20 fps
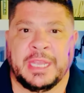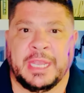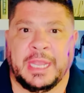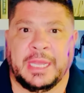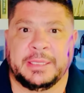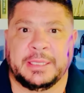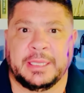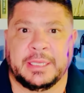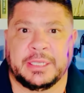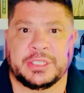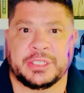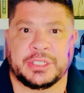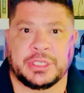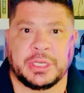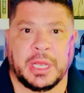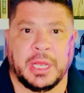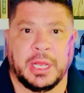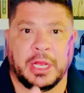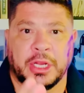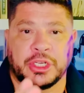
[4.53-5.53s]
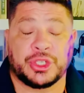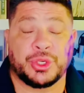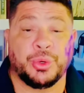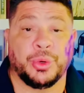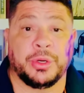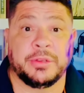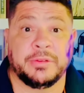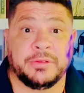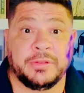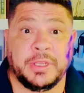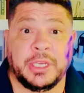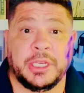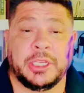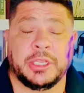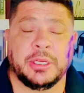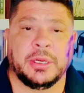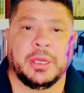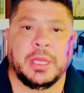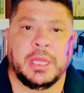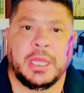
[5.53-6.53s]
In this short
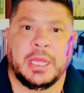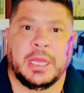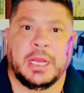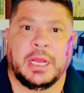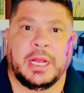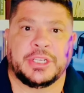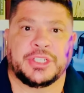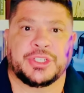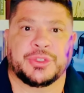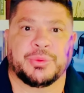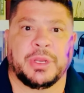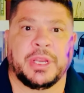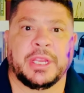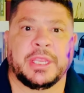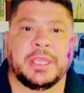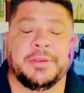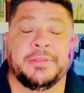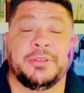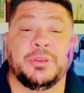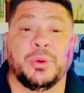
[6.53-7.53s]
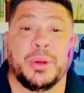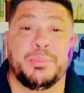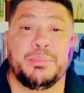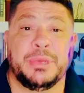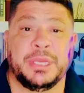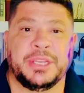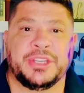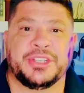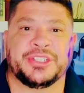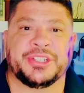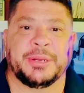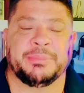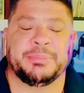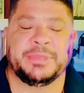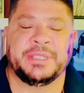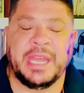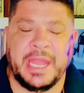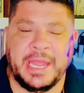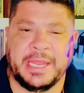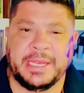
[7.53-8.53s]
video, I just want to give you a ministry
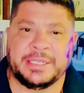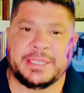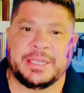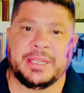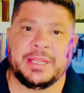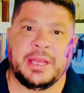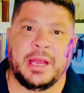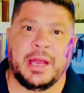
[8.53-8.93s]
update.